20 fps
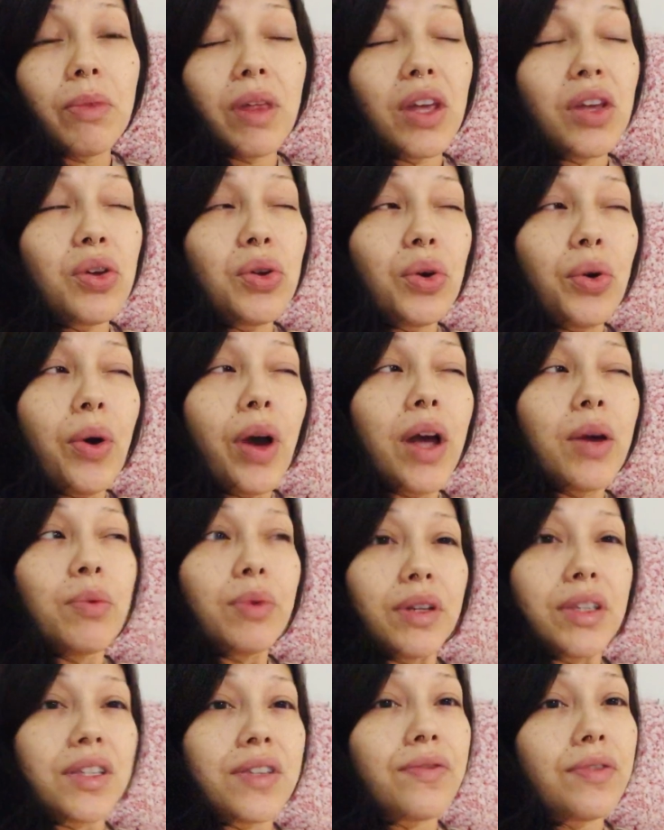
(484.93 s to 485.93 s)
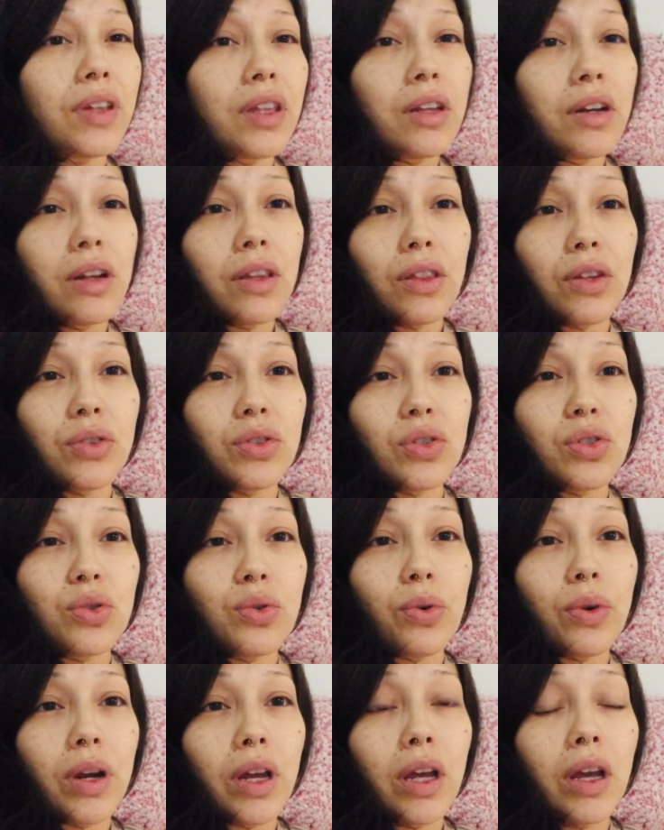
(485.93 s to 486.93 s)
I'm like, you know what, I was the villain in their
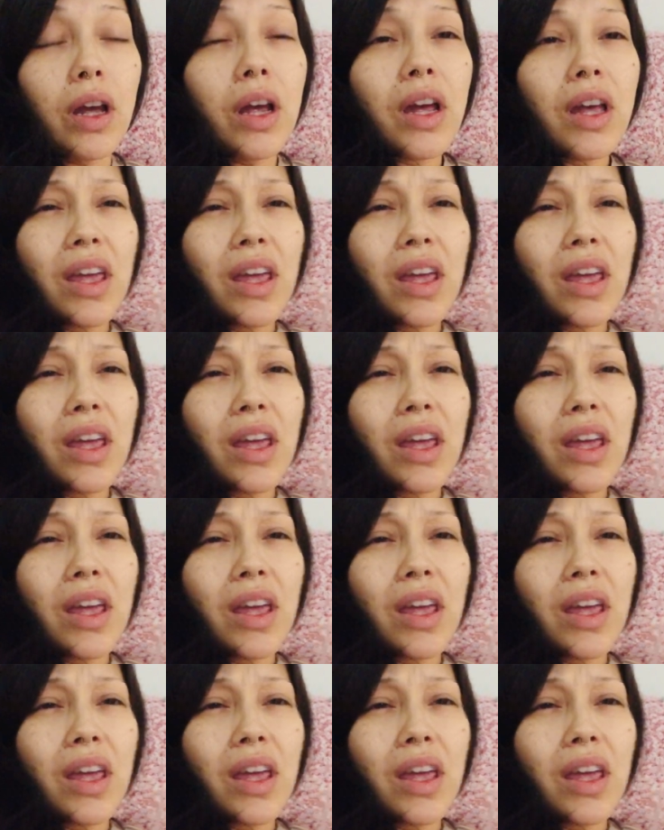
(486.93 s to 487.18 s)
story.